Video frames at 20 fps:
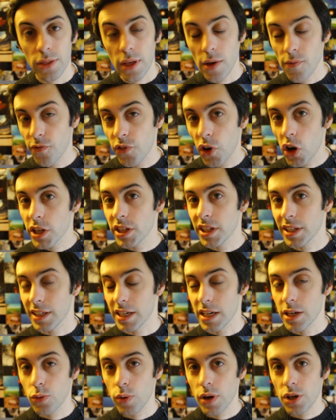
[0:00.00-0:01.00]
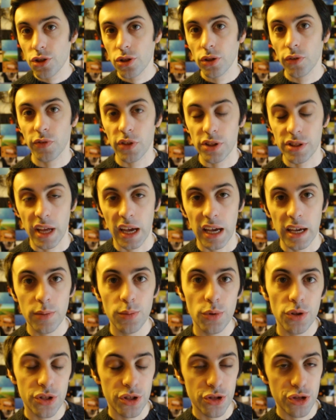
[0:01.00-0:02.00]
Then finally, question of the day
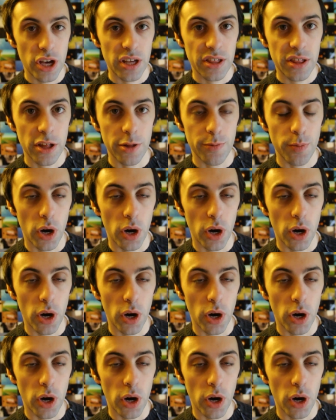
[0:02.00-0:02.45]
was suggested